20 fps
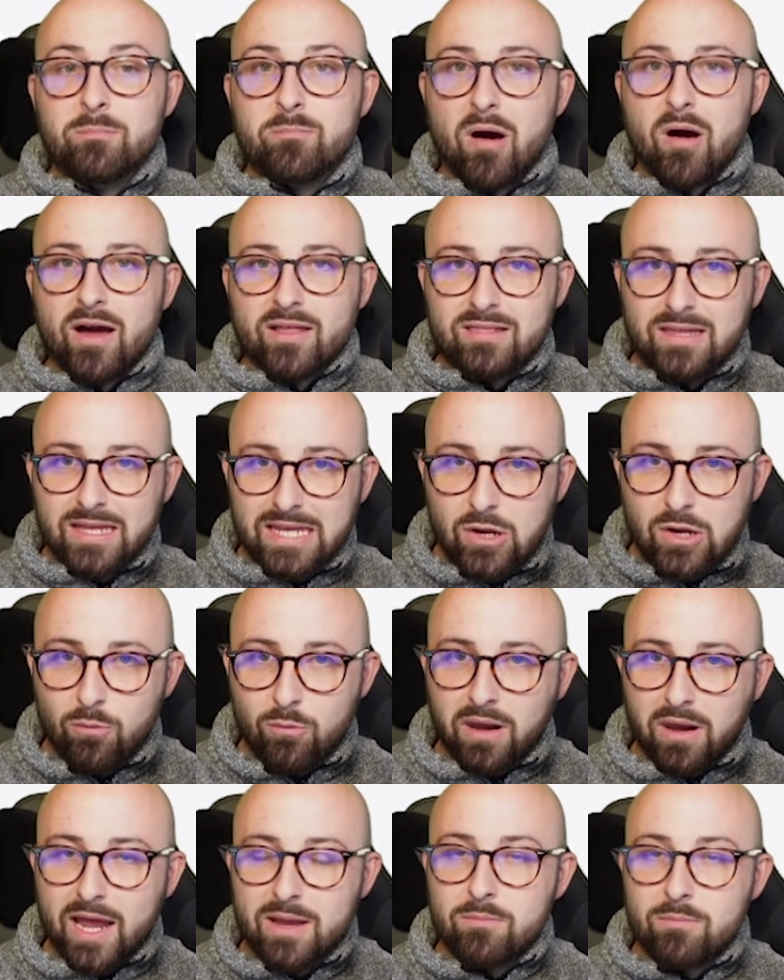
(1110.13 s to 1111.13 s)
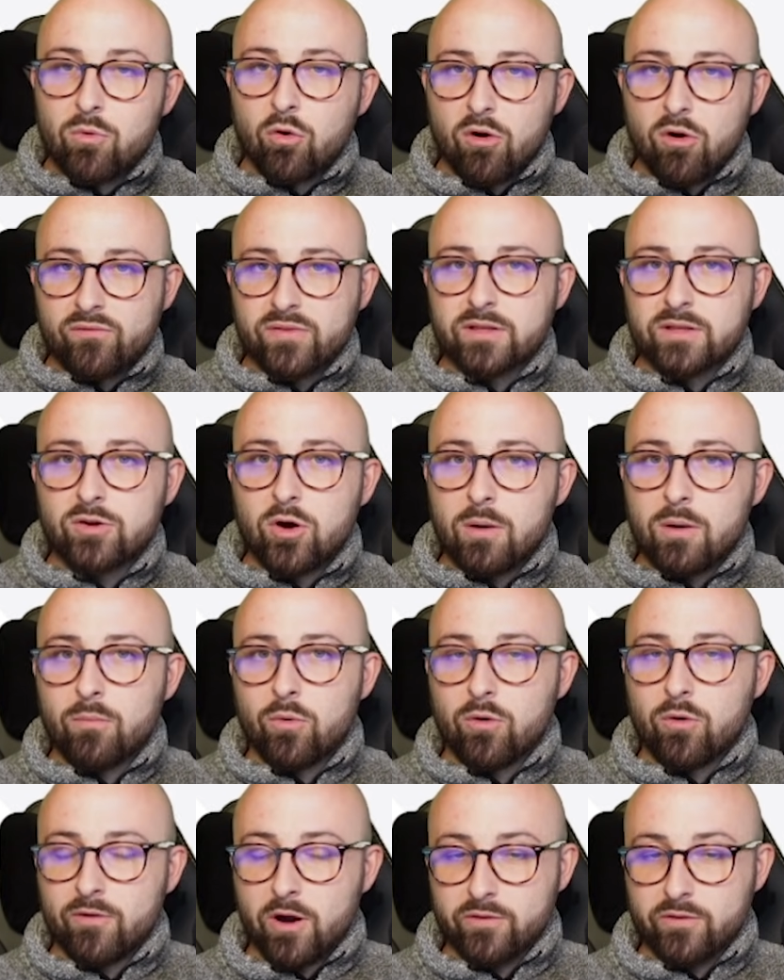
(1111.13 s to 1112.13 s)
But I think he'll play more often than not a
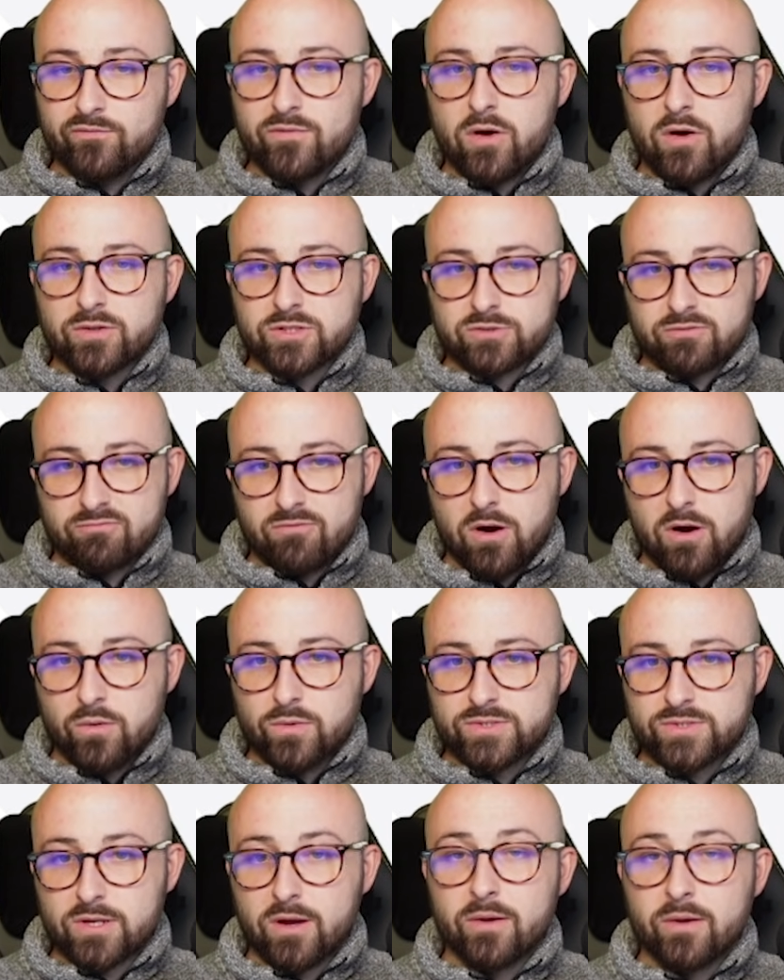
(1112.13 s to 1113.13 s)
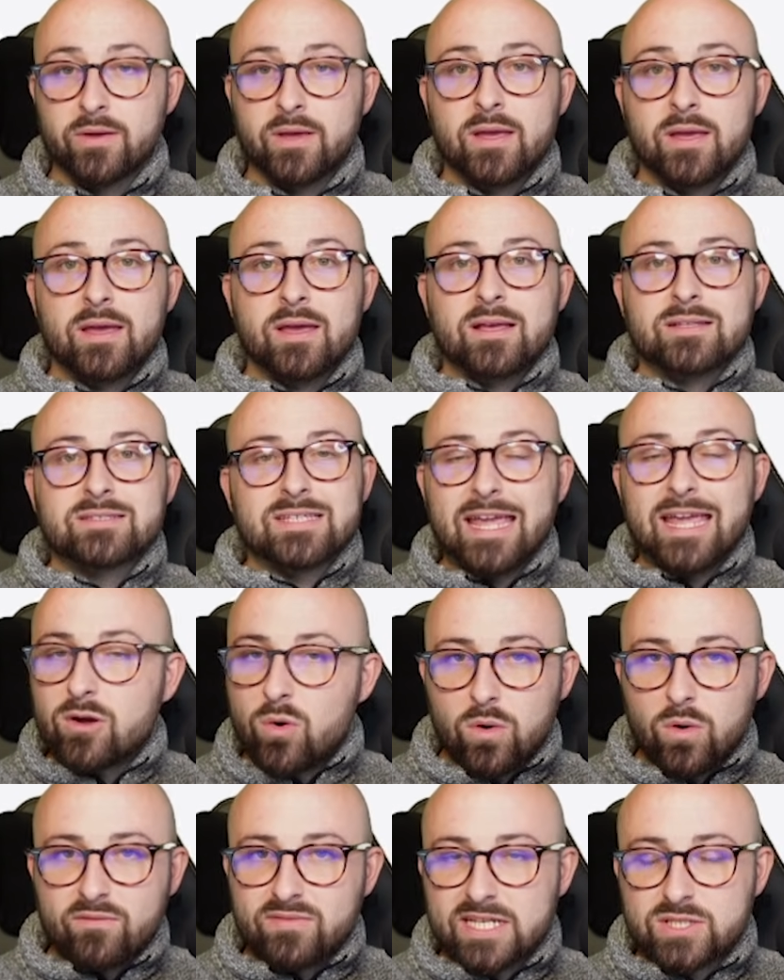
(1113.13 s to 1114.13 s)
more advanced role. So
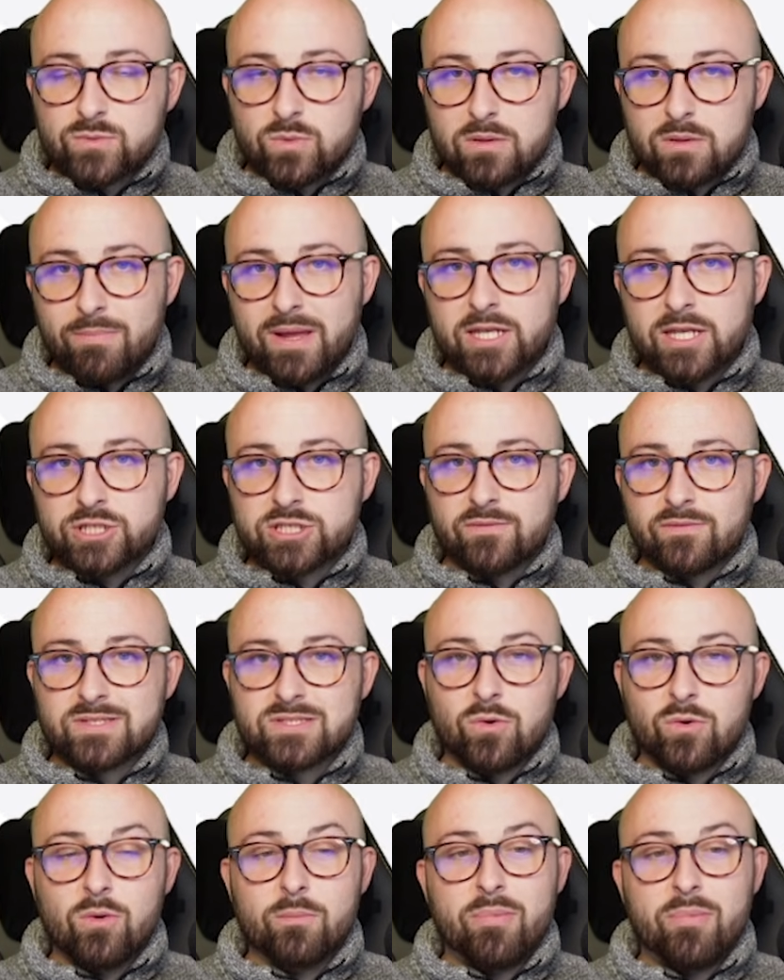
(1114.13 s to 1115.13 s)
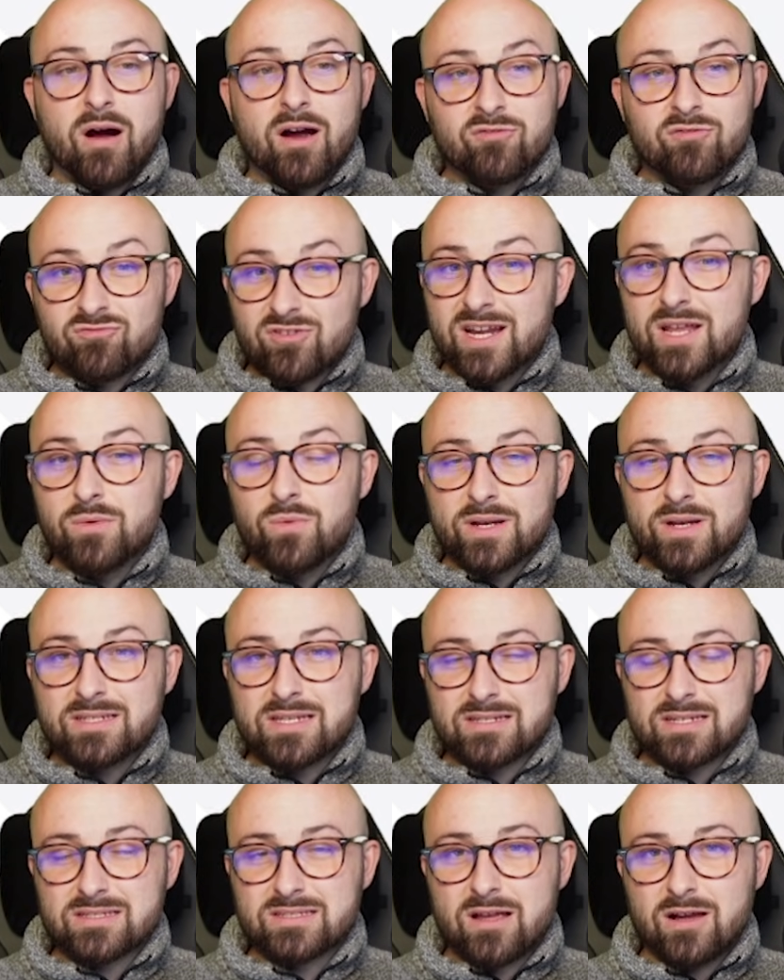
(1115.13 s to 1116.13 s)
take all of this with a pinch of salt, but I really
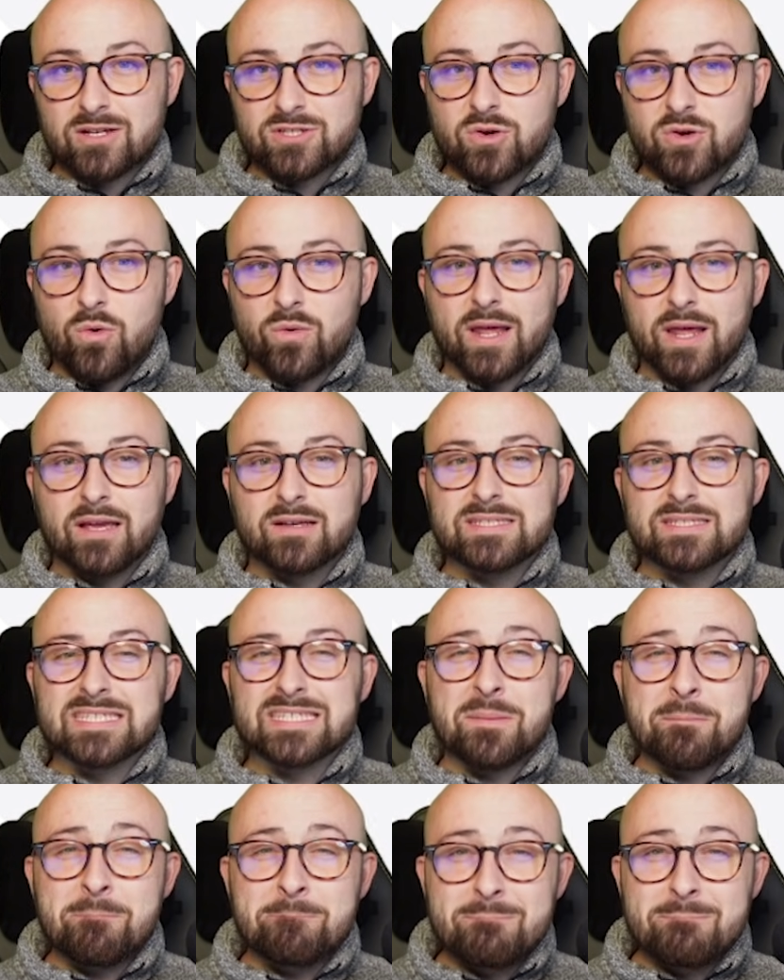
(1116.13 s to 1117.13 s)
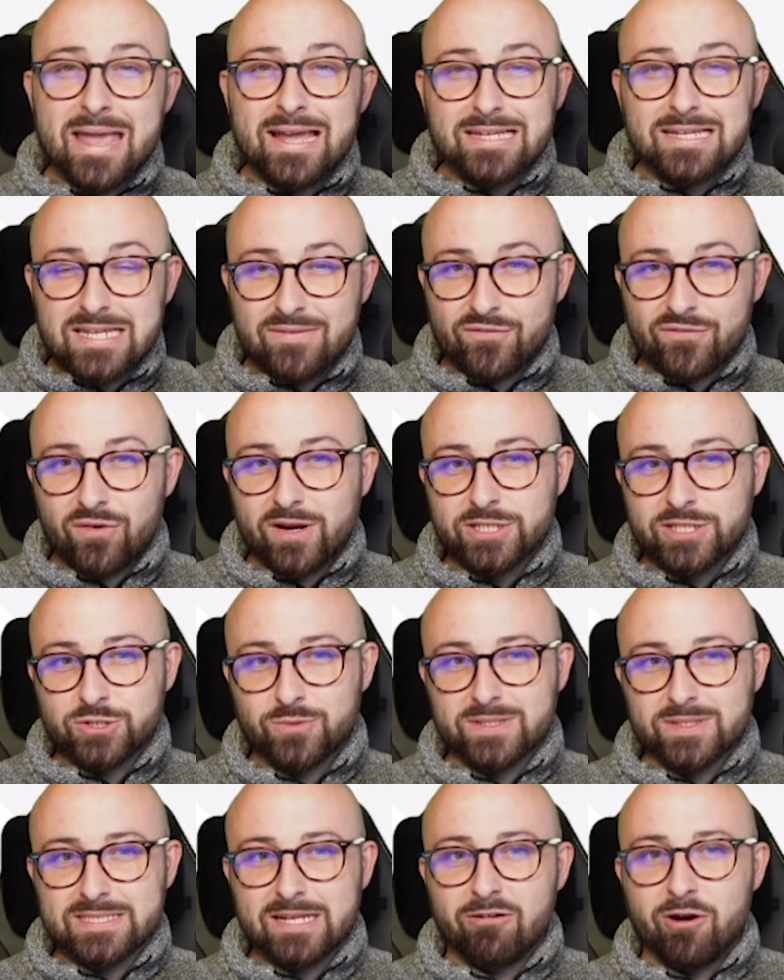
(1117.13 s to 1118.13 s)
wanted to discuss Cornet because he's a mega
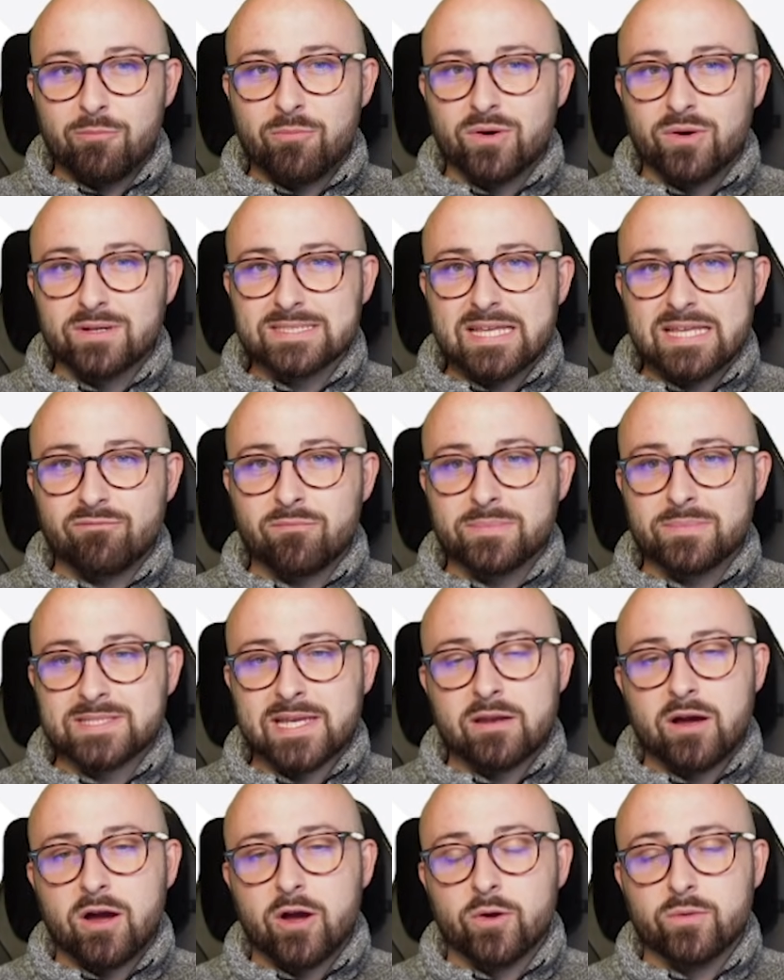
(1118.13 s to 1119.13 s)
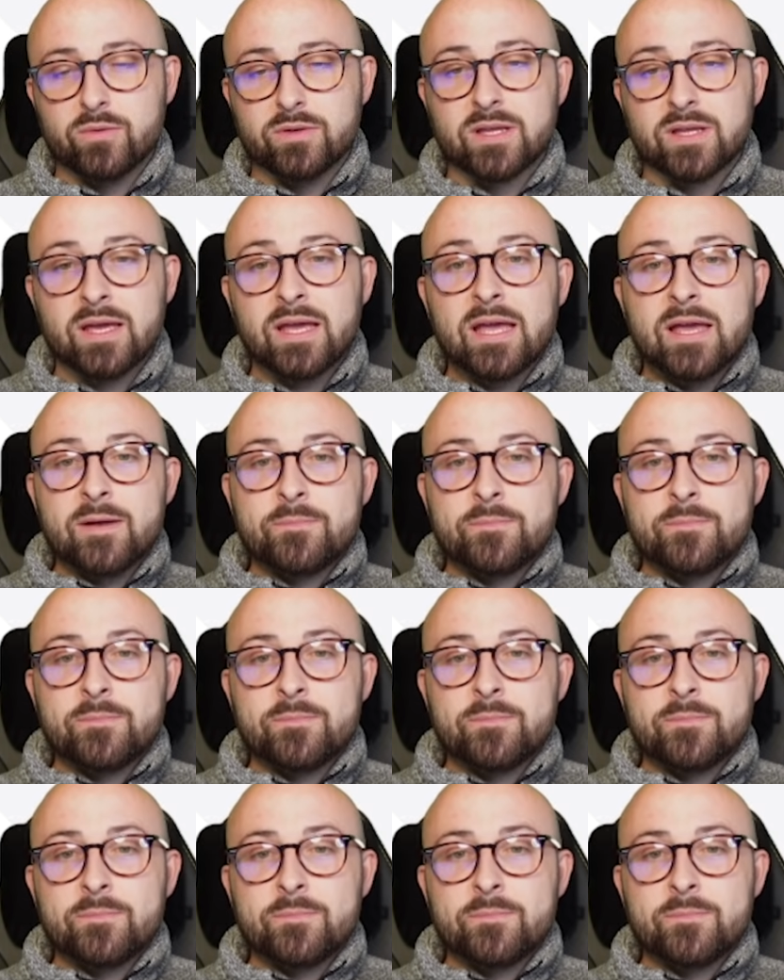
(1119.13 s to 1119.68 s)
differential at 0.7% owned.